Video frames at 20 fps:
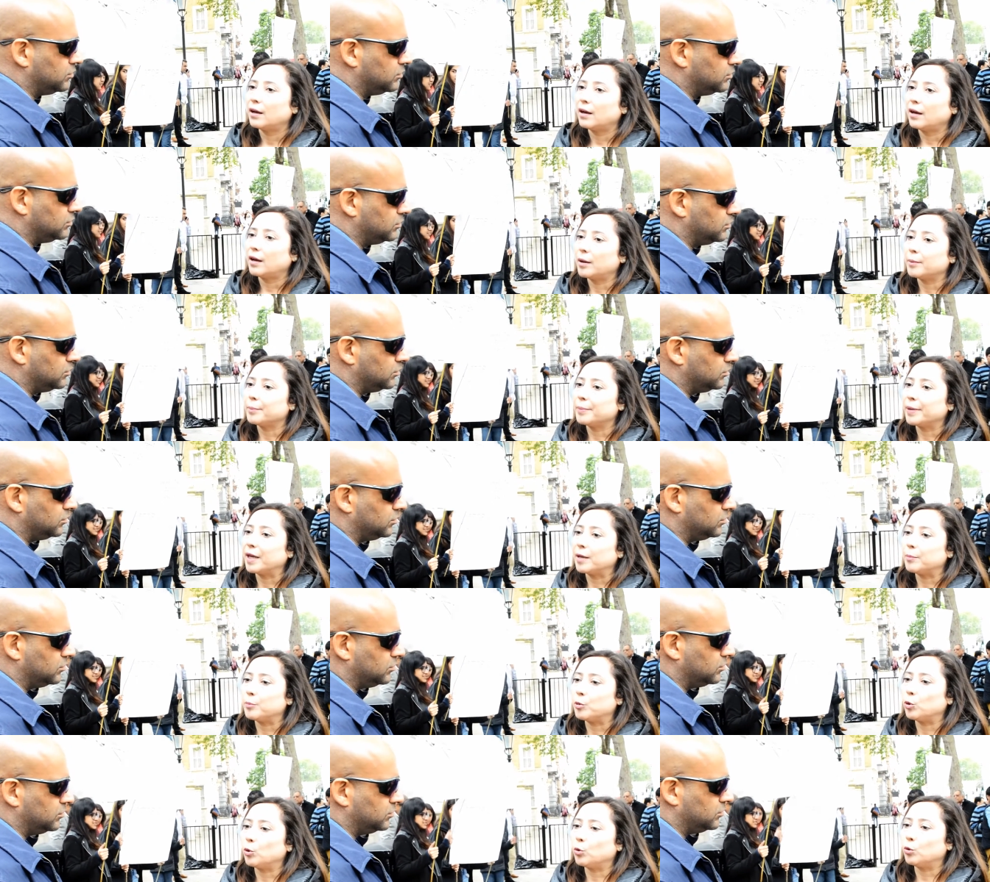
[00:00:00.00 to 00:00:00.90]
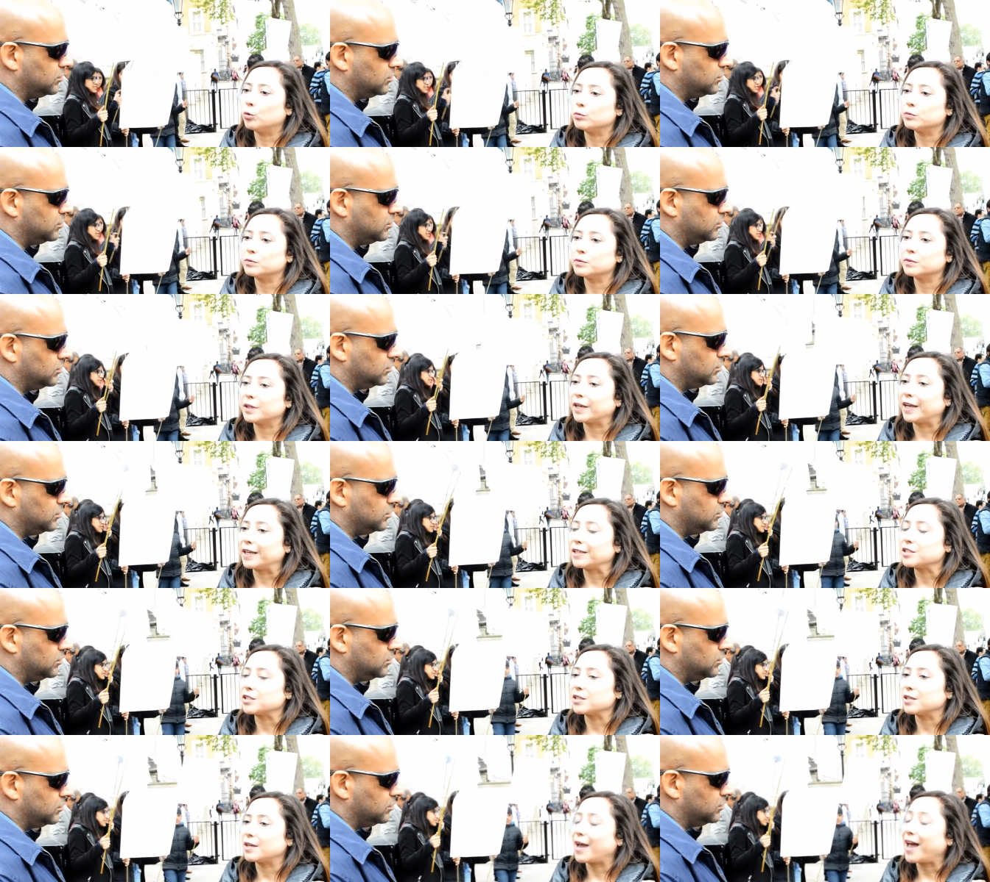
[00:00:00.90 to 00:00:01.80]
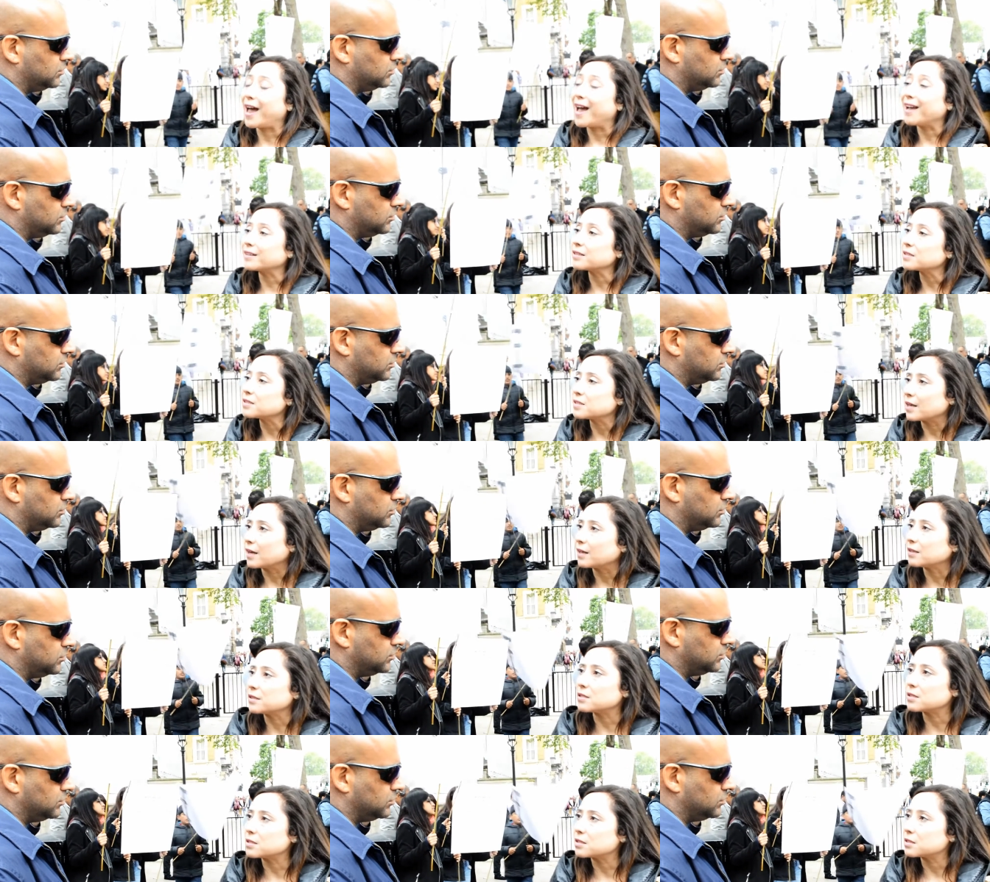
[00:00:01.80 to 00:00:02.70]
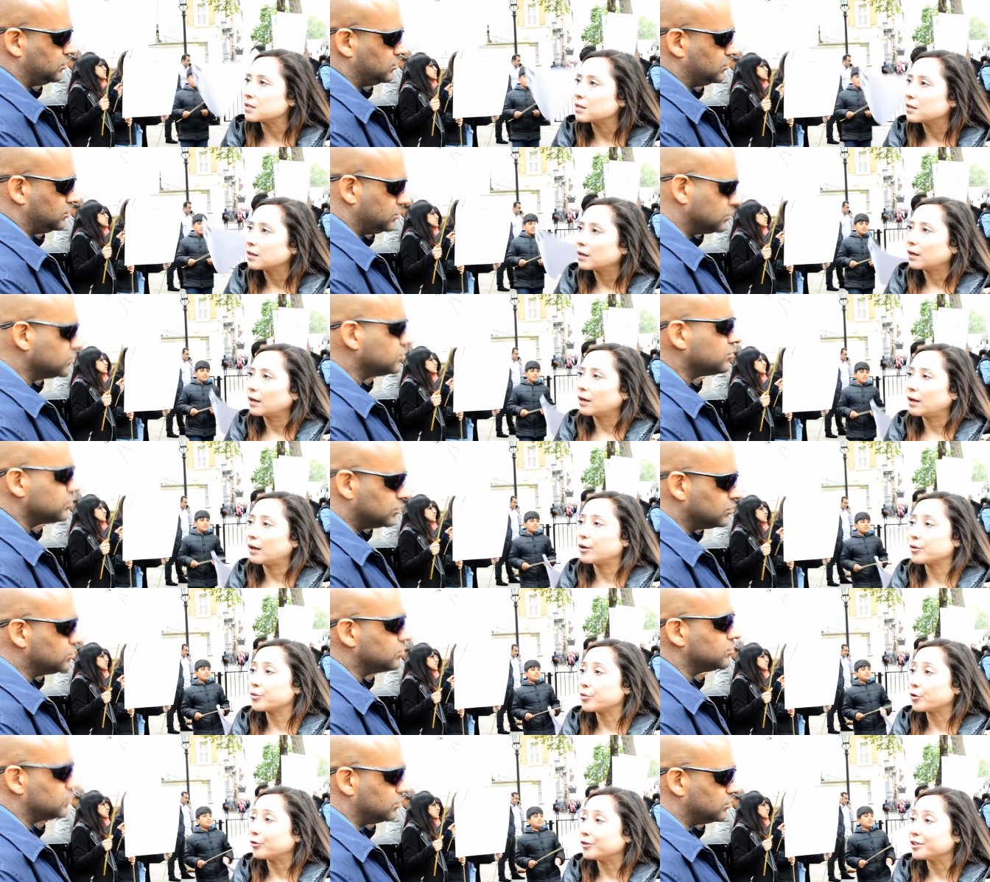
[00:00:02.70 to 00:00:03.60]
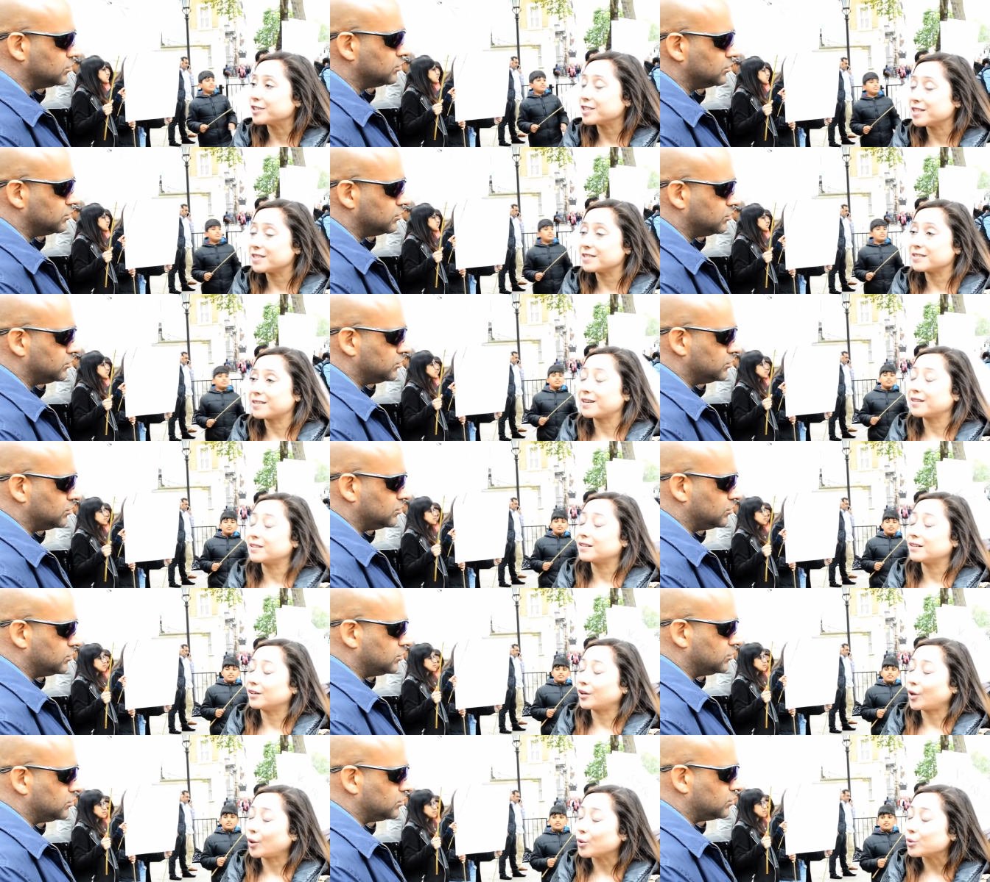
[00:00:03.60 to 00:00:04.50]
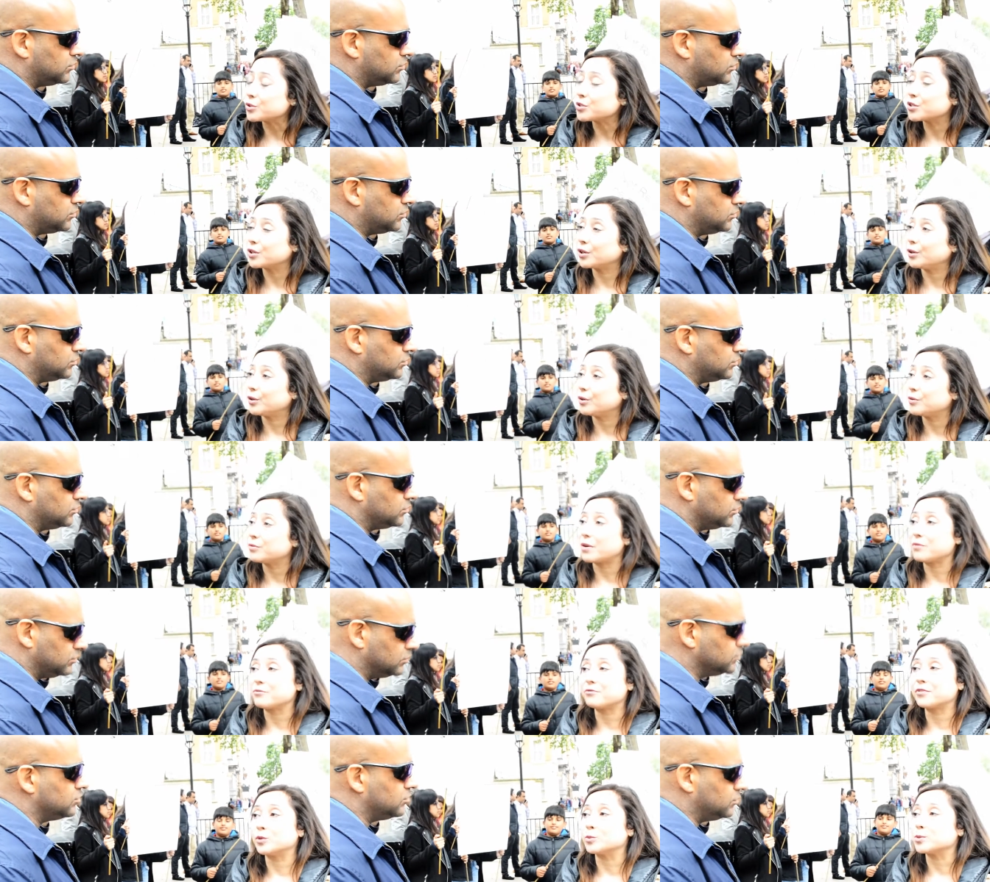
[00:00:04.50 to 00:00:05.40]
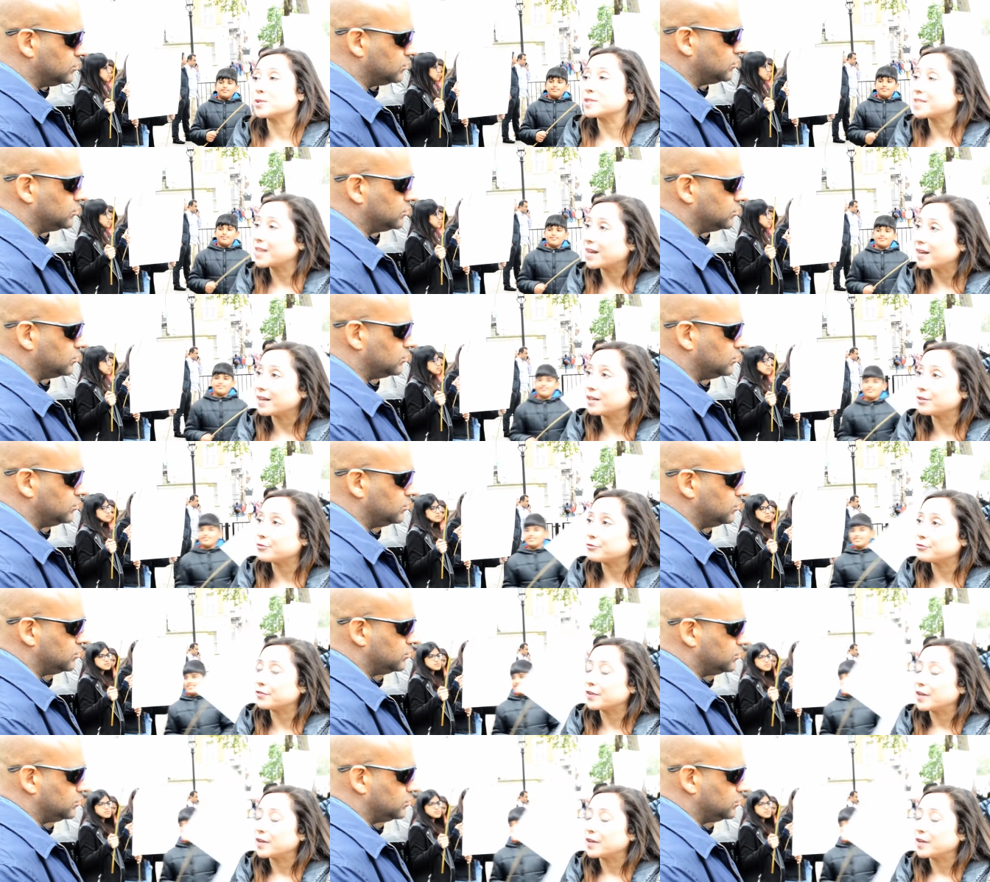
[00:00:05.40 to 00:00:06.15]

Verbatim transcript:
Speaker 1: Um, people need to access uh, authorities they can go to and feel safe.